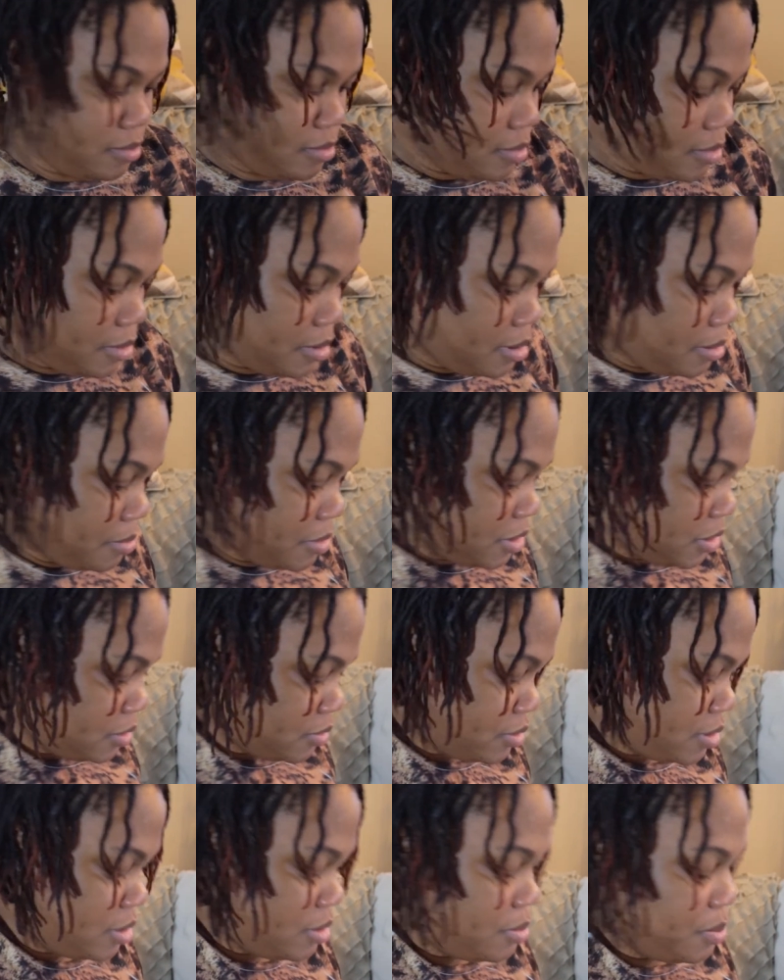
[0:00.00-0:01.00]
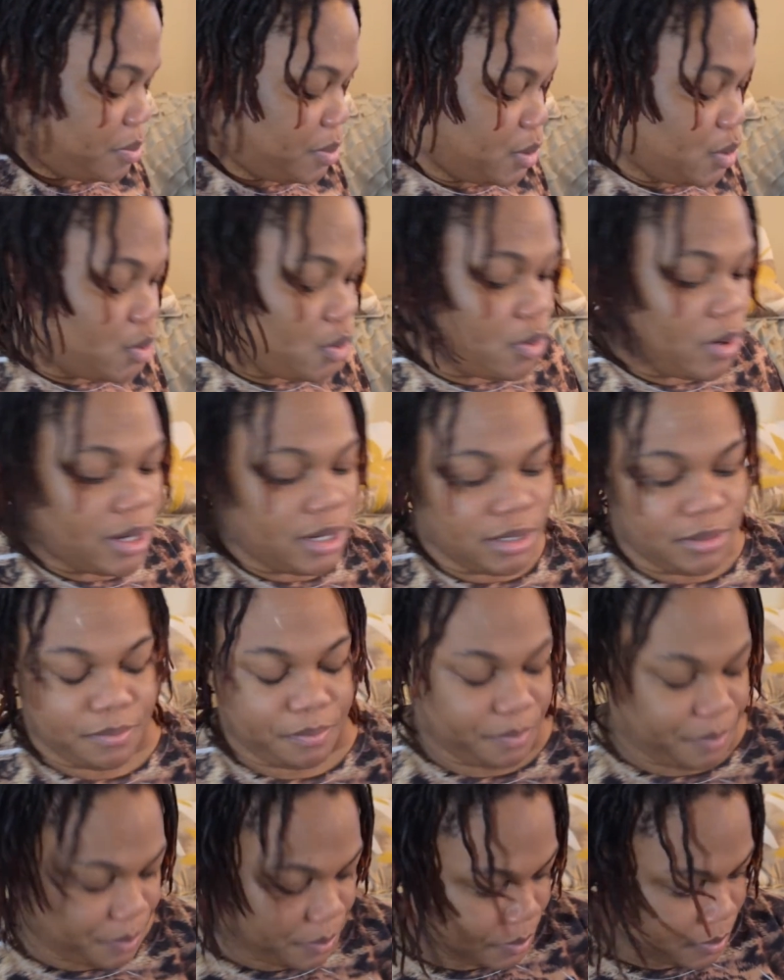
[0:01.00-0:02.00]
Let me show you the blue one.
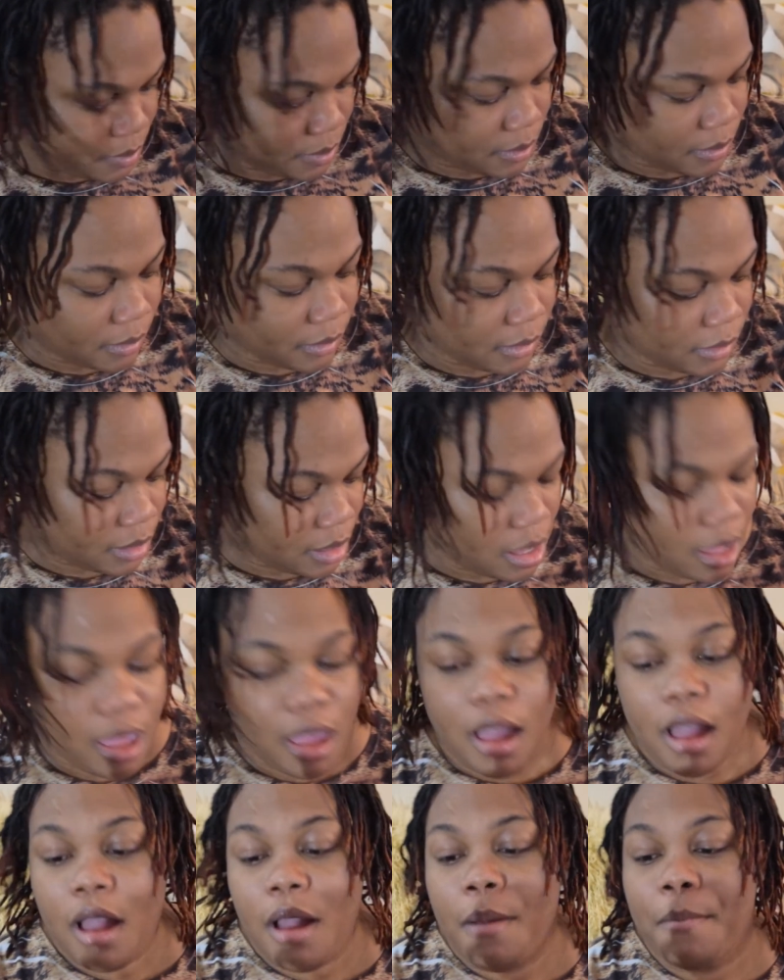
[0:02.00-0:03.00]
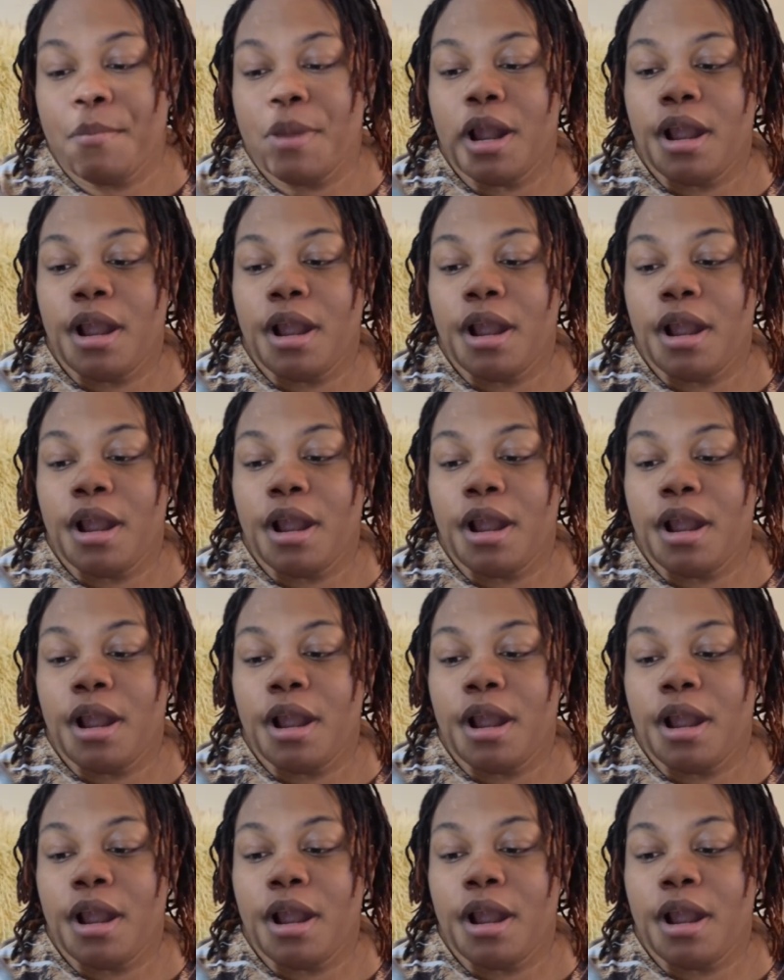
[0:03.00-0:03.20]
I